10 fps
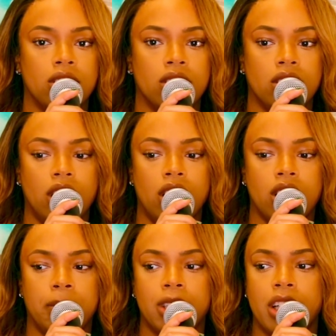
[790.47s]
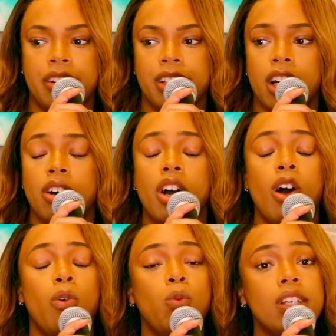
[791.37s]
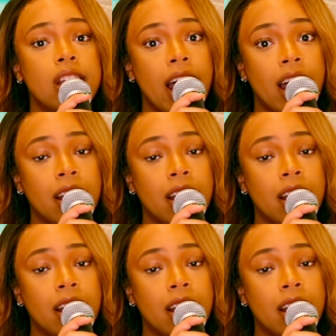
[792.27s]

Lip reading: it is almost 10 years ago, was that